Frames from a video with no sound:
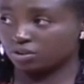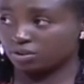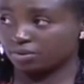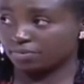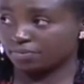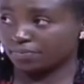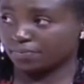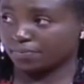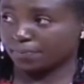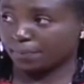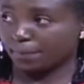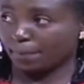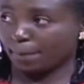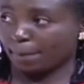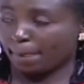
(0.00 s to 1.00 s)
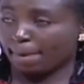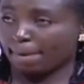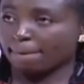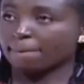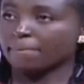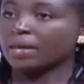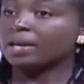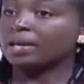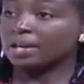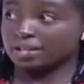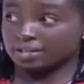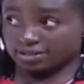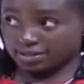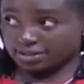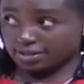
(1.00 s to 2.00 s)
Is that the most expensive part of it?
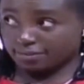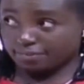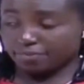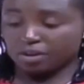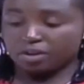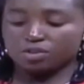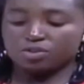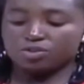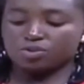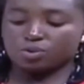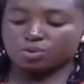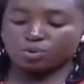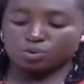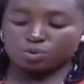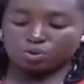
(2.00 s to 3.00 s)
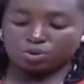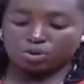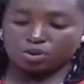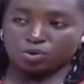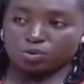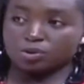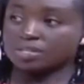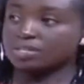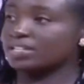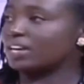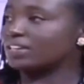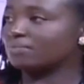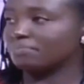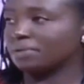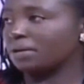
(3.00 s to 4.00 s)
Yes. yes. So you will
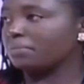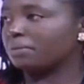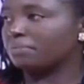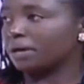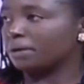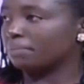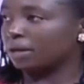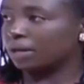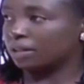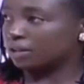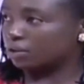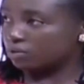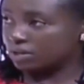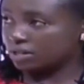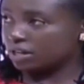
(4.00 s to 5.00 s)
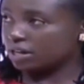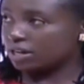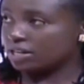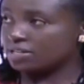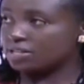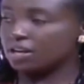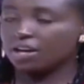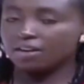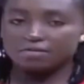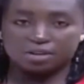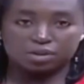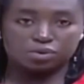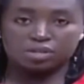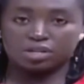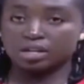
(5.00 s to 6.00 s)
start maybe by buying the containers, have
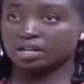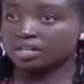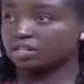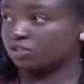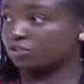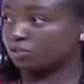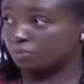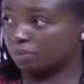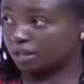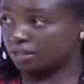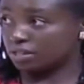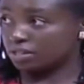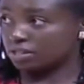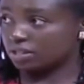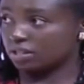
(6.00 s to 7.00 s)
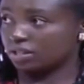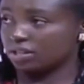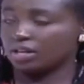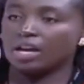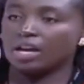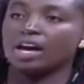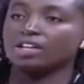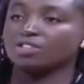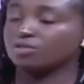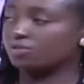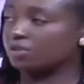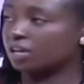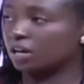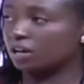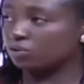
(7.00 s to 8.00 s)
the containers at your place as you
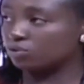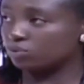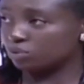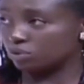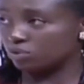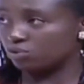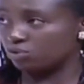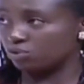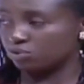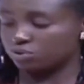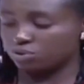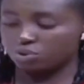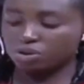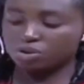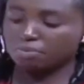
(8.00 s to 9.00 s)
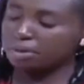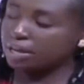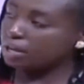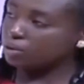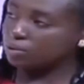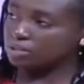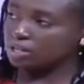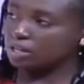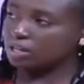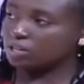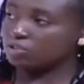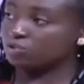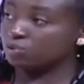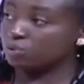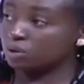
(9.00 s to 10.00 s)
figure out what to do. So when you're buying
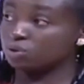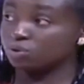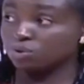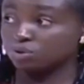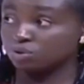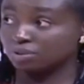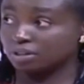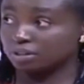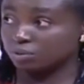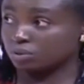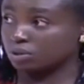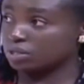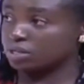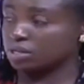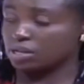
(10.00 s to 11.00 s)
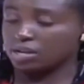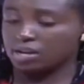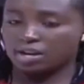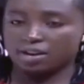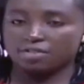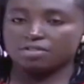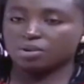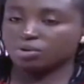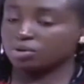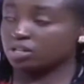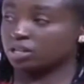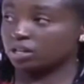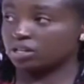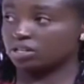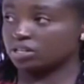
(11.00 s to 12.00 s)
containers, you work on your ground. Have the
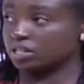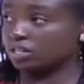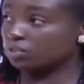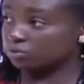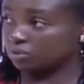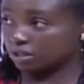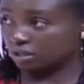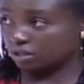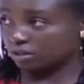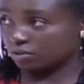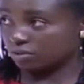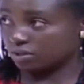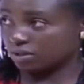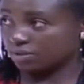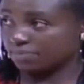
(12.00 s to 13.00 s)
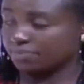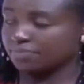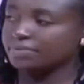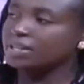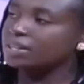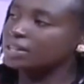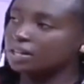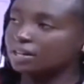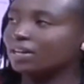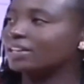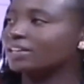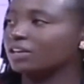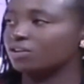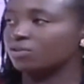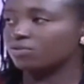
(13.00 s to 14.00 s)
containers sit on the ground. Then
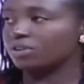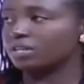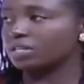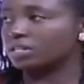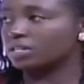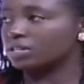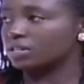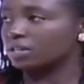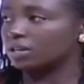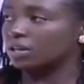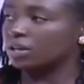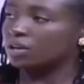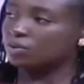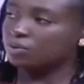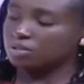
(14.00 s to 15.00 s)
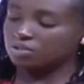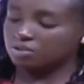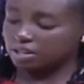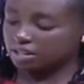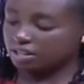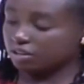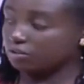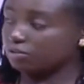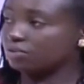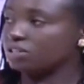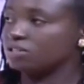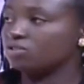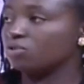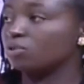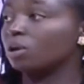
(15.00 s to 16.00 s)
gather your funds. Once you gather your
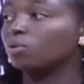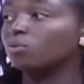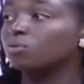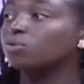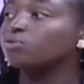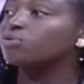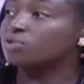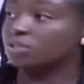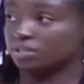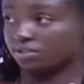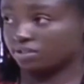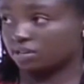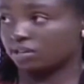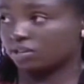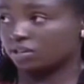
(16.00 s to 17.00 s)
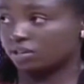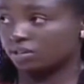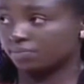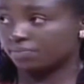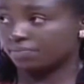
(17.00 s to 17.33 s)
funds, you now move to the structure.